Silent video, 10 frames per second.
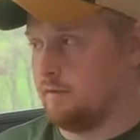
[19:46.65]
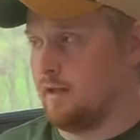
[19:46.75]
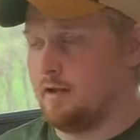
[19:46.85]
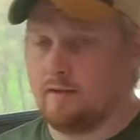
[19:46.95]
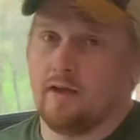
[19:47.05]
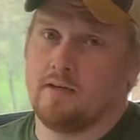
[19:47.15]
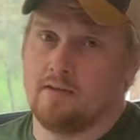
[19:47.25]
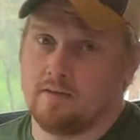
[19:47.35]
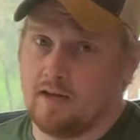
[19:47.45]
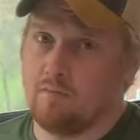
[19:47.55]
Luckily, I
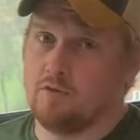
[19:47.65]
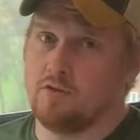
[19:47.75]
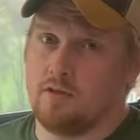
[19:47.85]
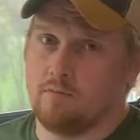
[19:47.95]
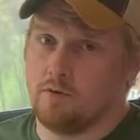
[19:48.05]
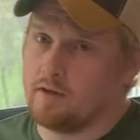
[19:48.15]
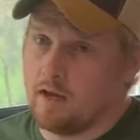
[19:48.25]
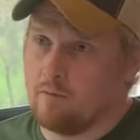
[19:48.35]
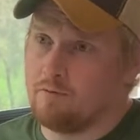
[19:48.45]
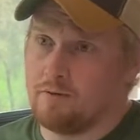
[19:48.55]
didn't damage them or the
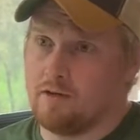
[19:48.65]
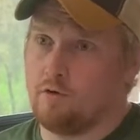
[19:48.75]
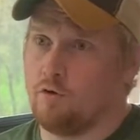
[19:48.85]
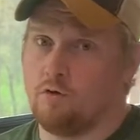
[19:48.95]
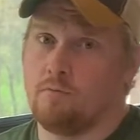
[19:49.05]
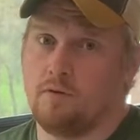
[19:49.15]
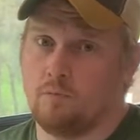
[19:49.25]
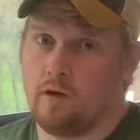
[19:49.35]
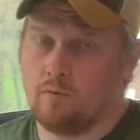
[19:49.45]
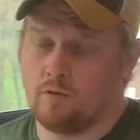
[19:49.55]
camper, but it could have been
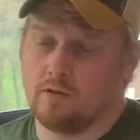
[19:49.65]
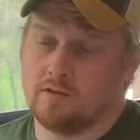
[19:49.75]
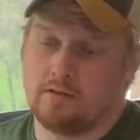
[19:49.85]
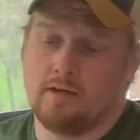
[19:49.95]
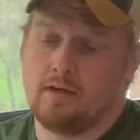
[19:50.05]
way worse.